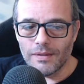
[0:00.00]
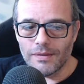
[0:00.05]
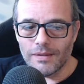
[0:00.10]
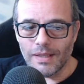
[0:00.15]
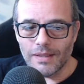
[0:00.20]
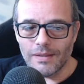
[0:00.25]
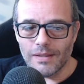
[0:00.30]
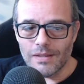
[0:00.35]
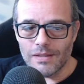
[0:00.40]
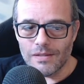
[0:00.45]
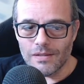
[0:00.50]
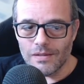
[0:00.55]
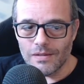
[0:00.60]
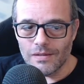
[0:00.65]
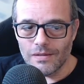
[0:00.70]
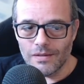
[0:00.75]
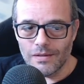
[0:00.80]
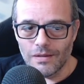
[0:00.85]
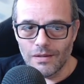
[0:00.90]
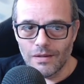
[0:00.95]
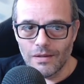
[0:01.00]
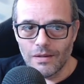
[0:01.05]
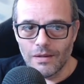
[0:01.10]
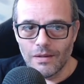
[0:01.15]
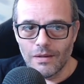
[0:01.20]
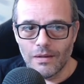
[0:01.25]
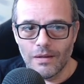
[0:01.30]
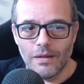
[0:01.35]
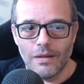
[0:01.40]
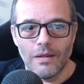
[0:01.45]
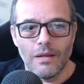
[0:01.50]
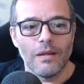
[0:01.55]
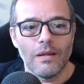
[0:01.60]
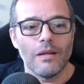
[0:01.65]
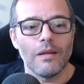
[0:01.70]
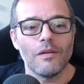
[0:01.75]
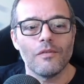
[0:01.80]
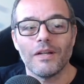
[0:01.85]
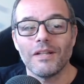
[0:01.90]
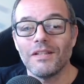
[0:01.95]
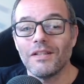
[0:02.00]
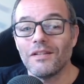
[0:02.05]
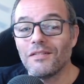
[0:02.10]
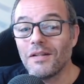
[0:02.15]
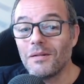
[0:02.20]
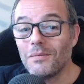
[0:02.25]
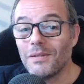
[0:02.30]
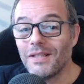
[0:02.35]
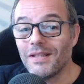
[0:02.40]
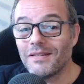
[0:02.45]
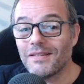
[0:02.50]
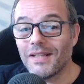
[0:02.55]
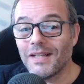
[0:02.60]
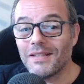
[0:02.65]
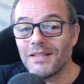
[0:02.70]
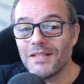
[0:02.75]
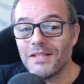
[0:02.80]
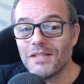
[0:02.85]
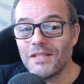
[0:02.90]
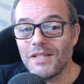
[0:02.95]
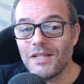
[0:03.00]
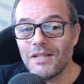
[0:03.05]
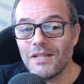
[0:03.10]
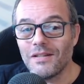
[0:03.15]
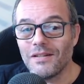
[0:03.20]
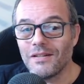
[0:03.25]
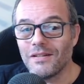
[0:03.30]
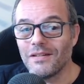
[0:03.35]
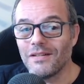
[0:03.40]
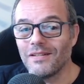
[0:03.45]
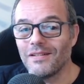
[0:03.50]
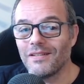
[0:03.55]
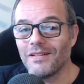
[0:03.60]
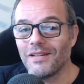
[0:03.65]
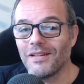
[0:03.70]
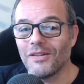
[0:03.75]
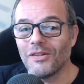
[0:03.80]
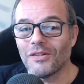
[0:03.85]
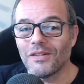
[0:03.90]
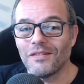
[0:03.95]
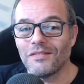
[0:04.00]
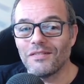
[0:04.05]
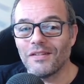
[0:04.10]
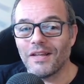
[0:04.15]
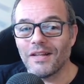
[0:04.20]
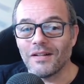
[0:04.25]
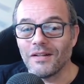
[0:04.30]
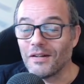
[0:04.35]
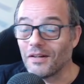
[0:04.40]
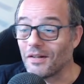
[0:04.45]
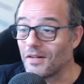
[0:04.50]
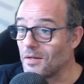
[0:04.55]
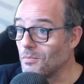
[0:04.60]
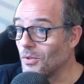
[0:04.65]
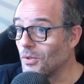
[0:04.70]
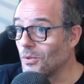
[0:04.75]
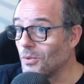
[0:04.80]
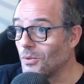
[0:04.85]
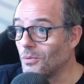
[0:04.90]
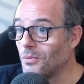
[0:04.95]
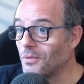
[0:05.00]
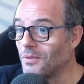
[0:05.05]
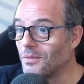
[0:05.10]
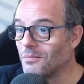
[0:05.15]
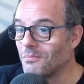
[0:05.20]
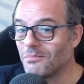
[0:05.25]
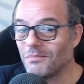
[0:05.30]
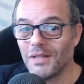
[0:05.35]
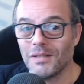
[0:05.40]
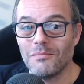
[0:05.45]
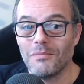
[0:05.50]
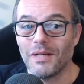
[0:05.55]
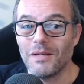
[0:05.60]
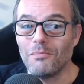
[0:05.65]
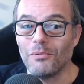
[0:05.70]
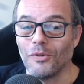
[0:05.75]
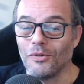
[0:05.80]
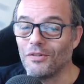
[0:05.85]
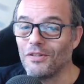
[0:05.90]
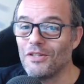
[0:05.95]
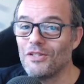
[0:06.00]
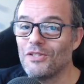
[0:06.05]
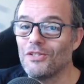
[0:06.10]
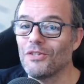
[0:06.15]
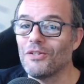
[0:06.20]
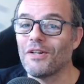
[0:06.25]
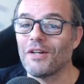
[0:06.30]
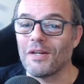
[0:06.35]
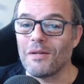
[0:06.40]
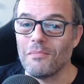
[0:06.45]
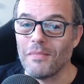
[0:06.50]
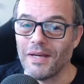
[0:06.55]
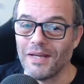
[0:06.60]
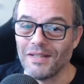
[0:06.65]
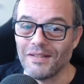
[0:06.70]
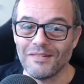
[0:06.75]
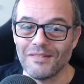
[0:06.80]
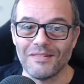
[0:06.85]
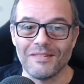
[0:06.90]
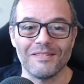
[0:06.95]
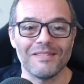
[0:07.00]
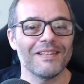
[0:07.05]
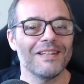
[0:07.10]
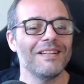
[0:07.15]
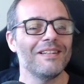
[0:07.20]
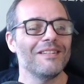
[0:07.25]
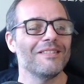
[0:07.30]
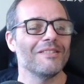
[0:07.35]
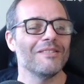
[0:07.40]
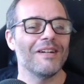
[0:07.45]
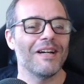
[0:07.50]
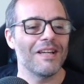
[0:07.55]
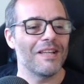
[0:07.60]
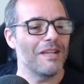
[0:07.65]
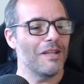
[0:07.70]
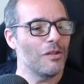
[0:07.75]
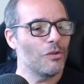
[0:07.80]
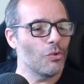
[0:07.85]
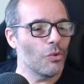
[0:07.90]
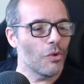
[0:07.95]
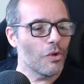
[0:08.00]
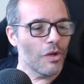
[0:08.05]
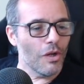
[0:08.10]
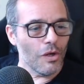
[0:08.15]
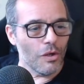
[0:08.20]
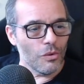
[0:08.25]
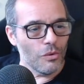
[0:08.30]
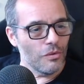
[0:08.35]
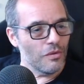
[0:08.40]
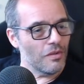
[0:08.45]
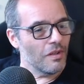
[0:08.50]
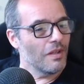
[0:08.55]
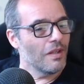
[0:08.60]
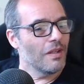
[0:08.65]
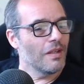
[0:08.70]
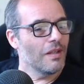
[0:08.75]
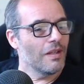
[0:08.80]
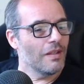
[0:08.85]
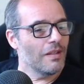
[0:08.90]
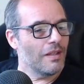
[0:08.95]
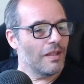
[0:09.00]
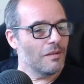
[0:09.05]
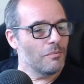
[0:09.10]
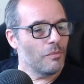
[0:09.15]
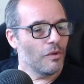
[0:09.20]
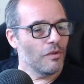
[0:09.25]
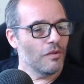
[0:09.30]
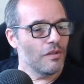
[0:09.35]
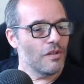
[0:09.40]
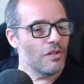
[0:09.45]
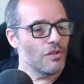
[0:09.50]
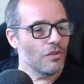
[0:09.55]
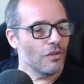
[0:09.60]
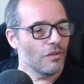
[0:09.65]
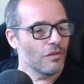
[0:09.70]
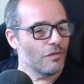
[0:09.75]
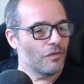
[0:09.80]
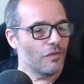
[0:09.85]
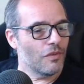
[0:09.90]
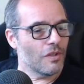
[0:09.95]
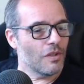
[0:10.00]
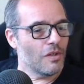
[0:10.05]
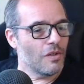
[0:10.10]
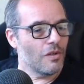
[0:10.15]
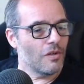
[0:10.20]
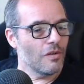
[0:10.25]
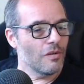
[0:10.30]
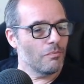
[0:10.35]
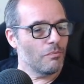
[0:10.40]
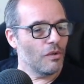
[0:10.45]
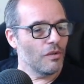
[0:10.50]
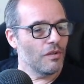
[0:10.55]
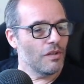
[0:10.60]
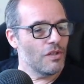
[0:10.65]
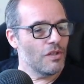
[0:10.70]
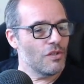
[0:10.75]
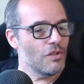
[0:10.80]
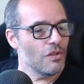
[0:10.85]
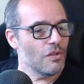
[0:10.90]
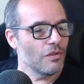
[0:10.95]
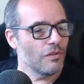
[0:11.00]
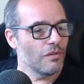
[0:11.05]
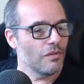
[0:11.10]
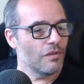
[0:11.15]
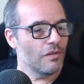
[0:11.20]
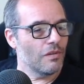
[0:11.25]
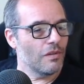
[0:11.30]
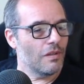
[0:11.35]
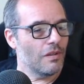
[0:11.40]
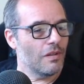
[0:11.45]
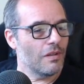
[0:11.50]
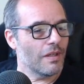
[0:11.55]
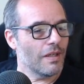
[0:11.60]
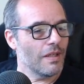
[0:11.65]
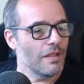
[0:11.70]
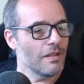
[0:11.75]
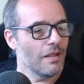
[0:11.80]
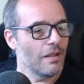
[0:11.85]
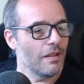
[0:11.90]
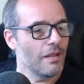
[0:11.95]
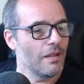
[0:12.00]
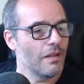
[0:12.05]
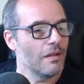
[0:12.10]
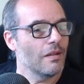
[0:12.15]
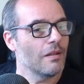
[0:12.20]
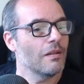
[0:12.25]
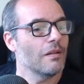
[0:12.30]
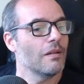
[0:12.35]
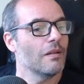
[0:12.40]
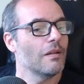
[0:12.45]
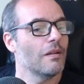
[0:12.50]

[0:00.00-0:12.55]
the strategy. If I disable the strategy, the orders are removed, but my position remains. Okay, so I need to close that position from positions, right click,